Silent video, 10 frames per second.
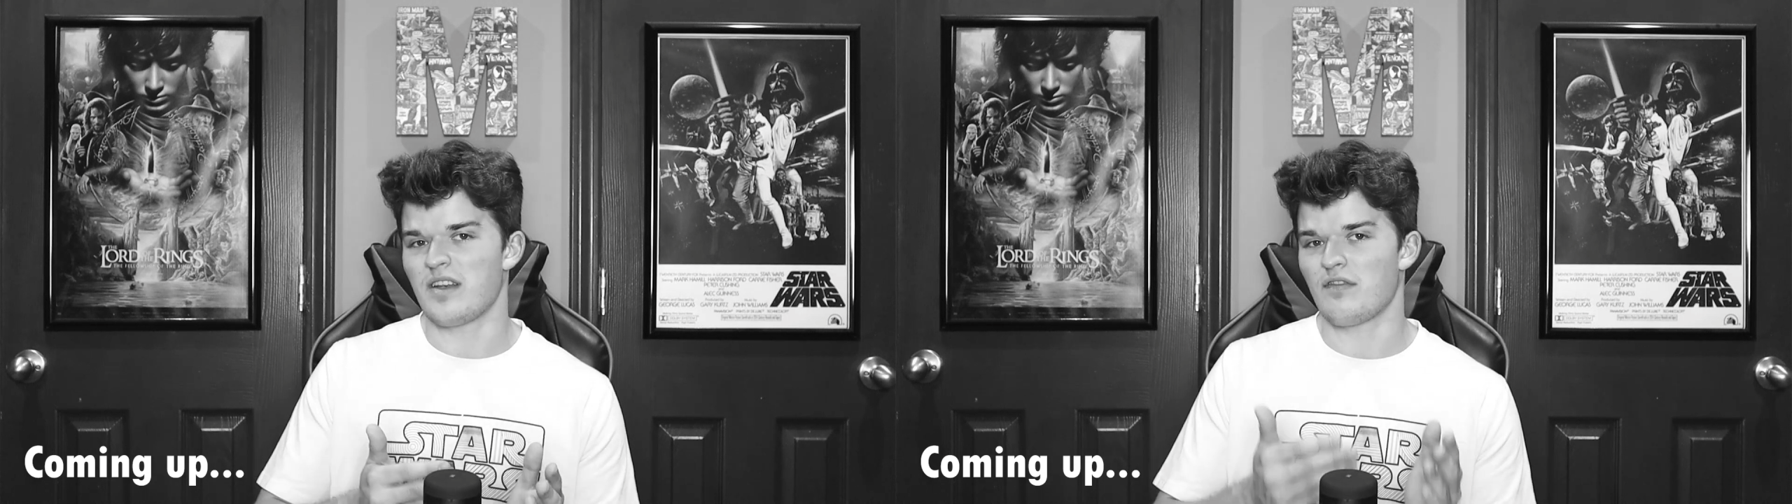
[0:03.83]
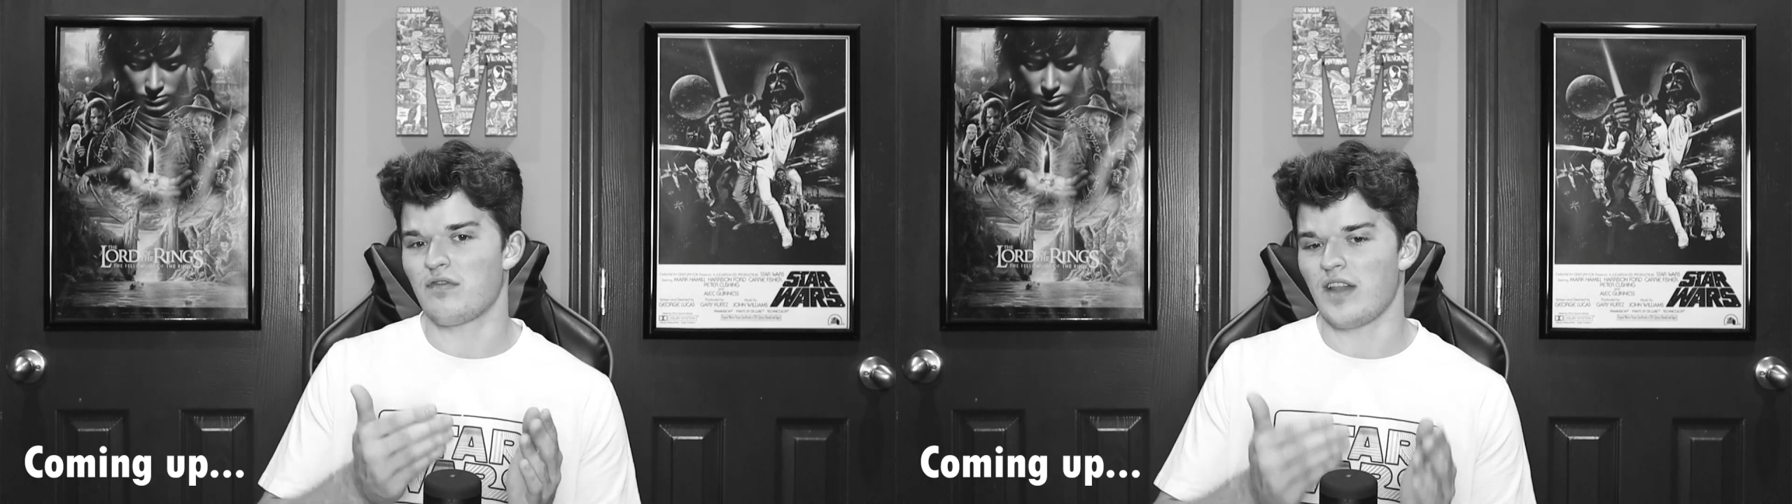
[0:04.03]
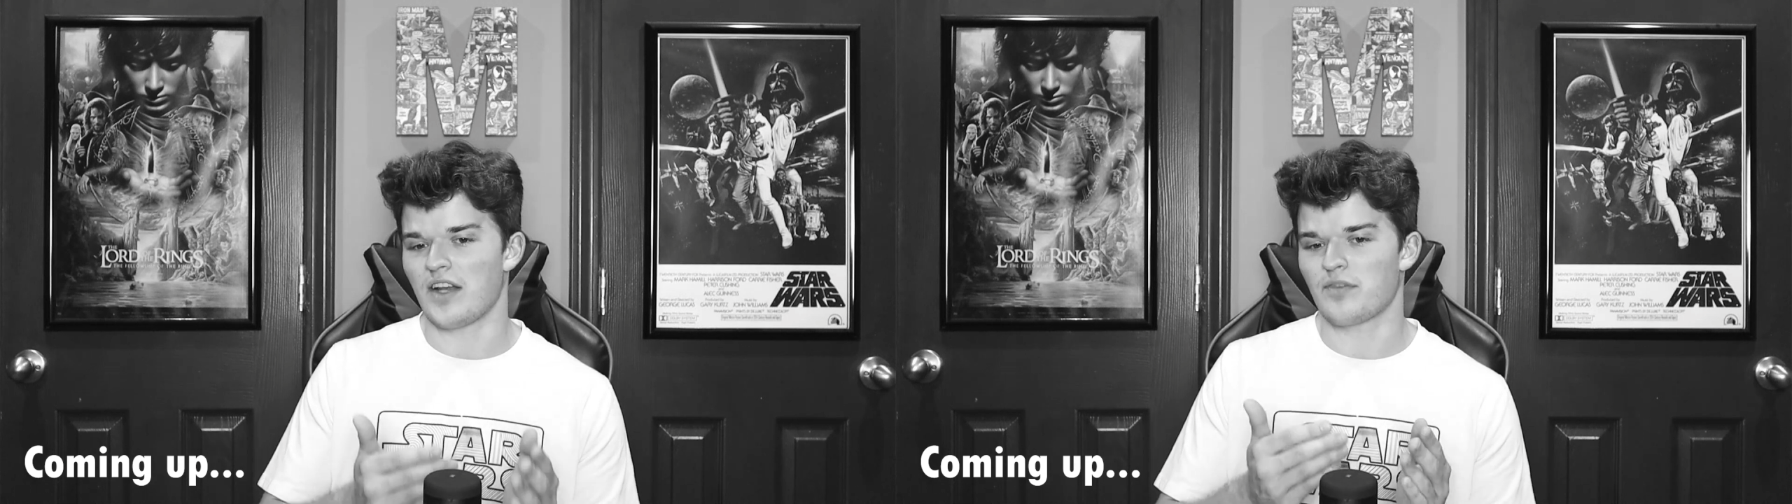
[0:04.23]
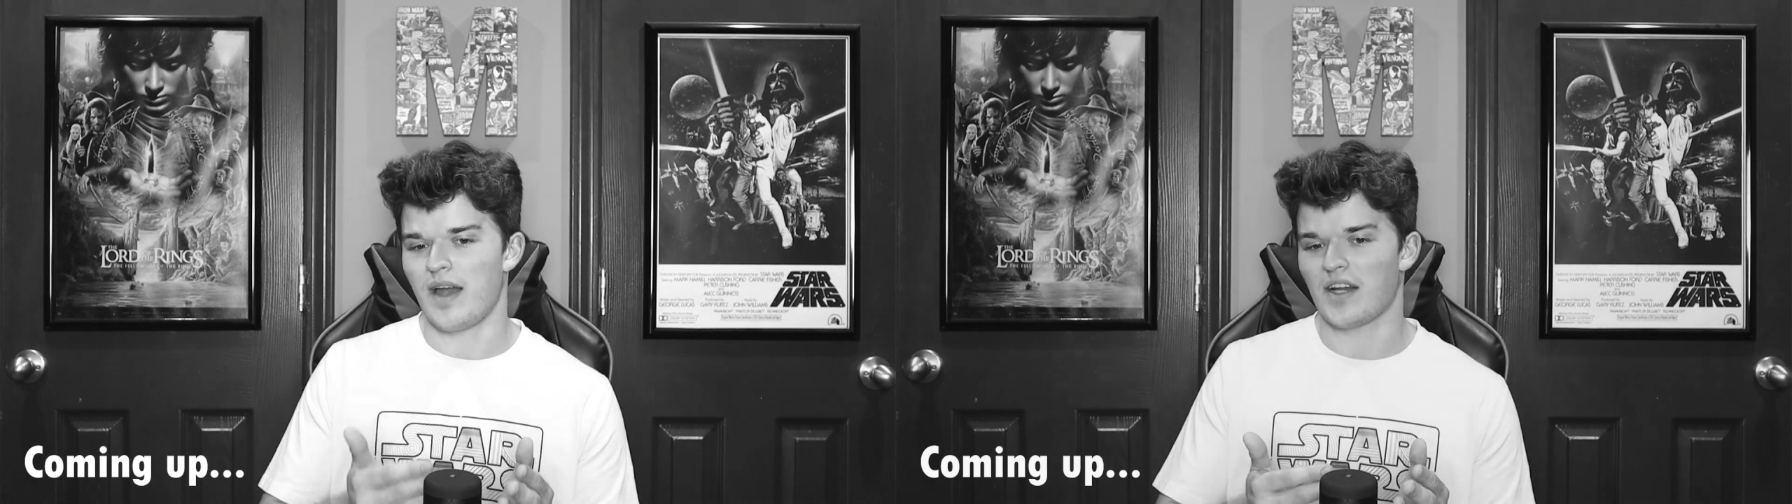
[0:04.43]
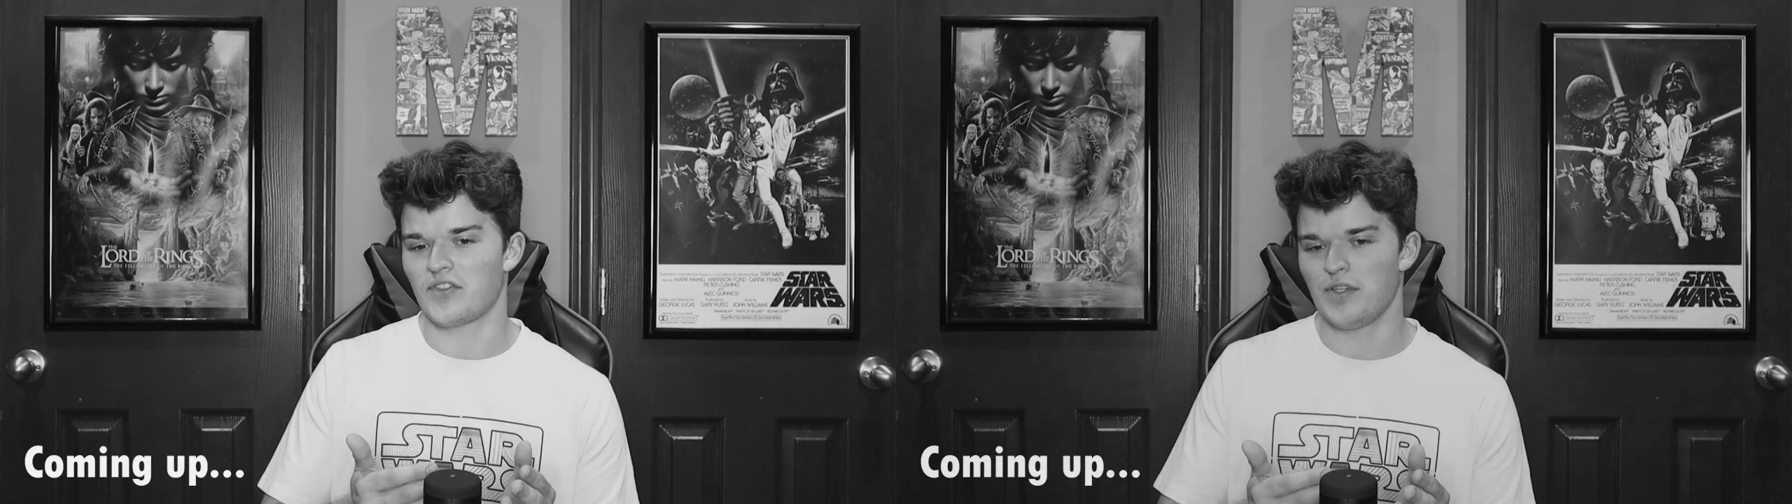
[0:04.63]

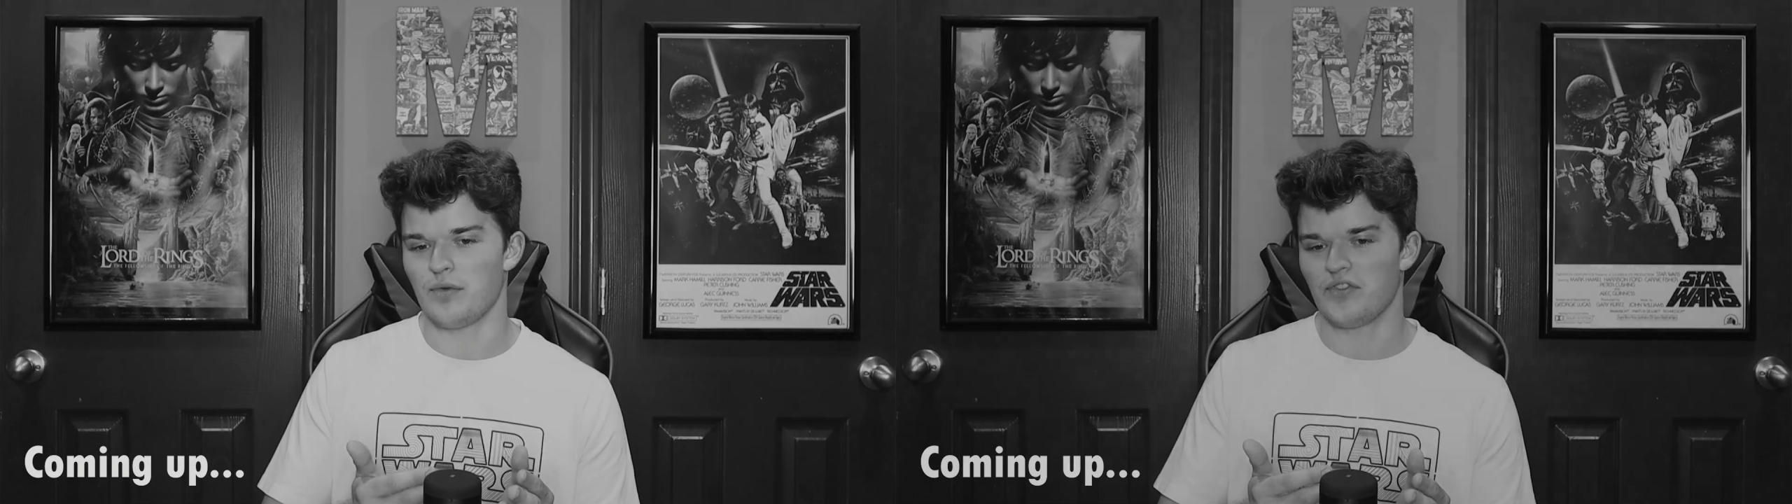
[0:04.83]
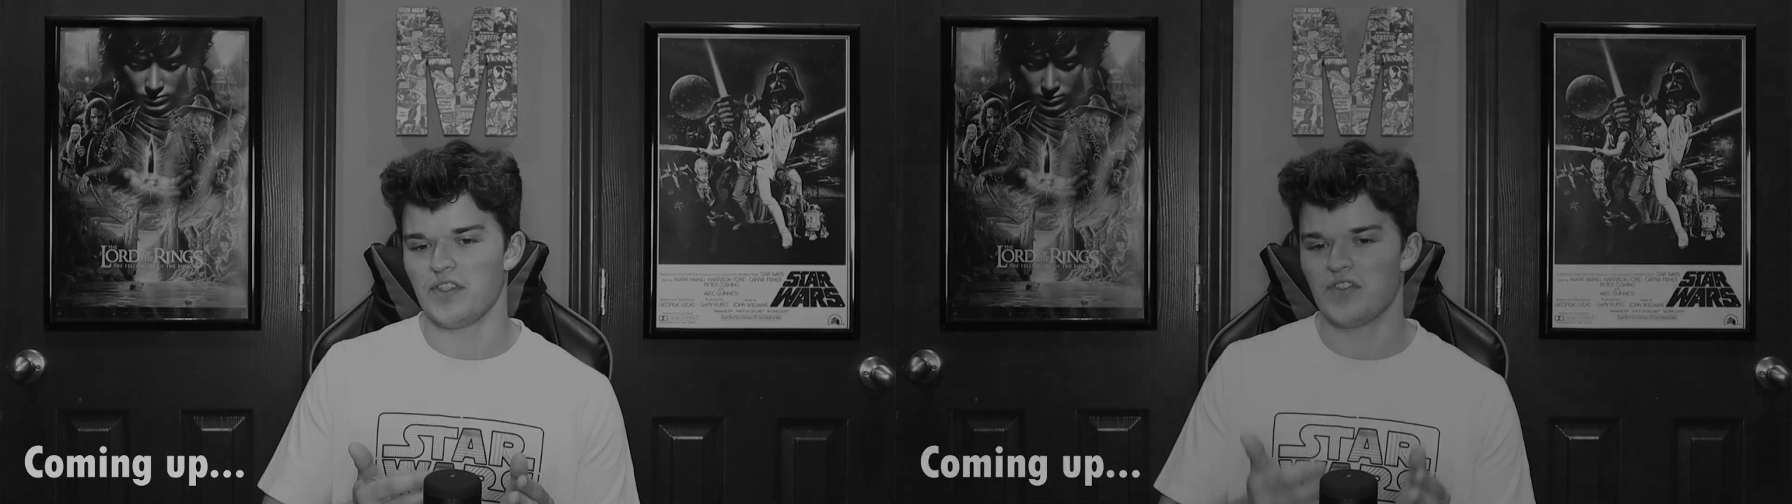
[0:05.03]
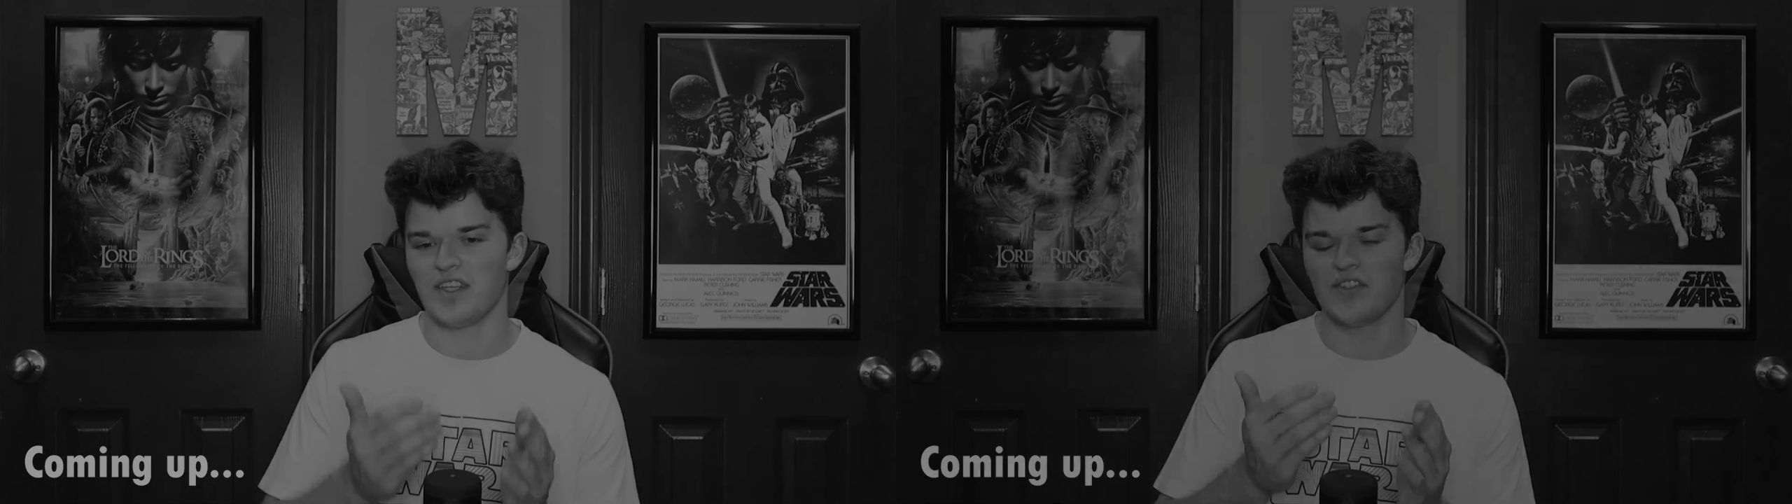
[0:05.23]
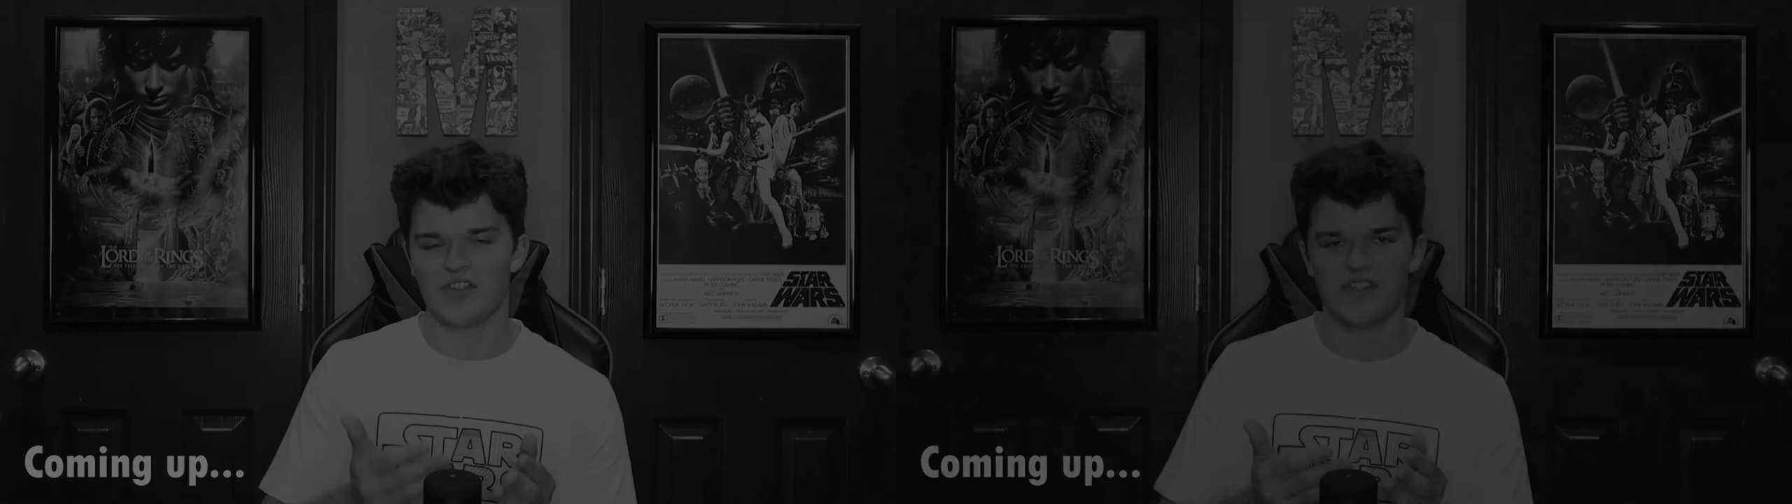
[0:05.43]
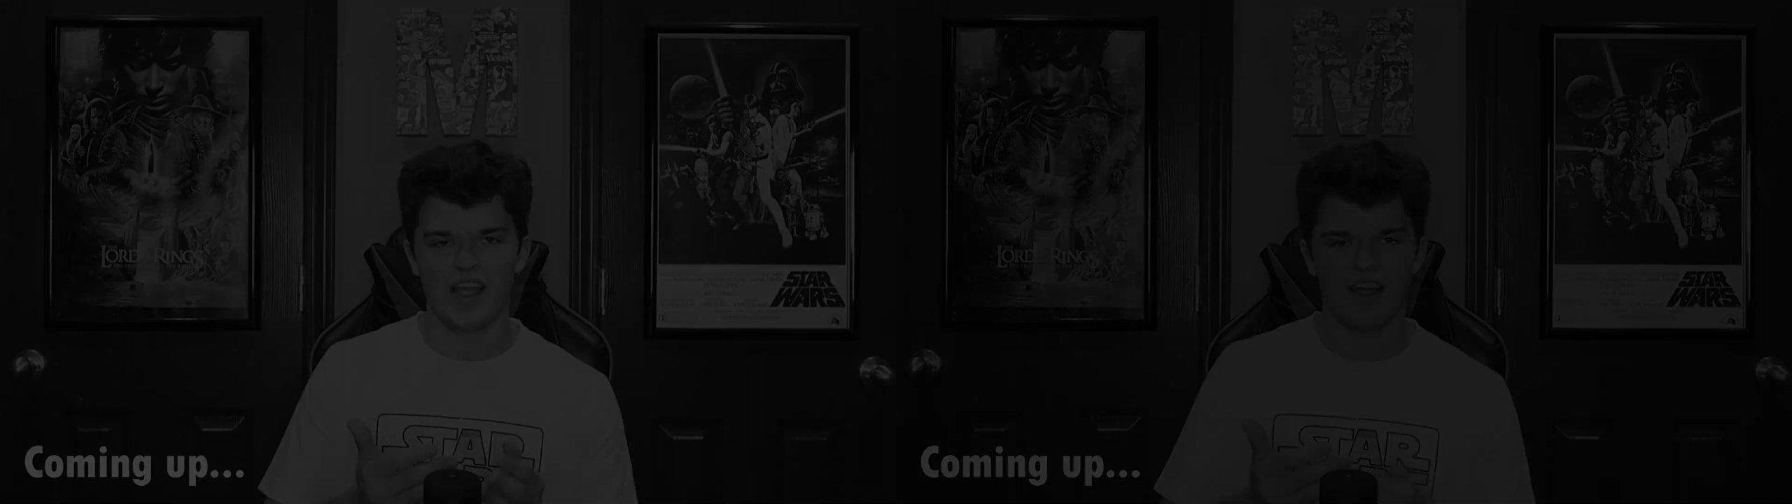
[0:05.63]
flashback sequences instead.